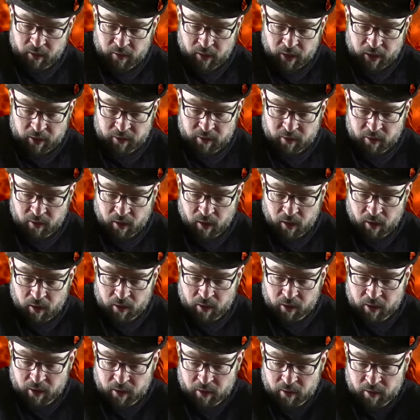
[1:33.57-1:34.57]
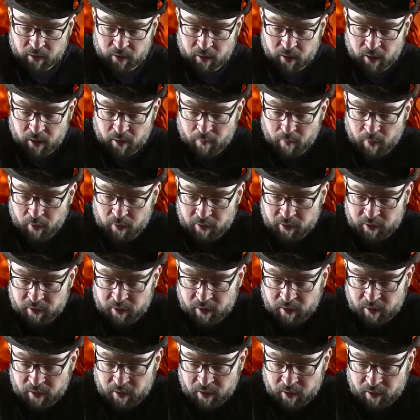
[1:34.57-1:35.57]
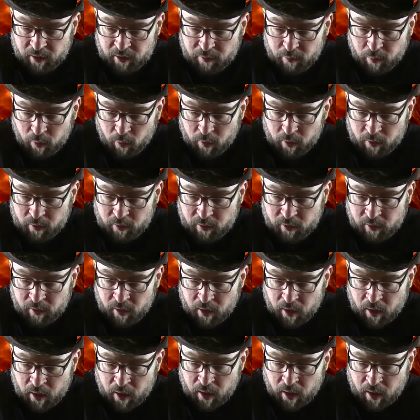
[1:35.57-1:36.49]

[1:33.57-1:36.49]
like there are in uh, most serious sports.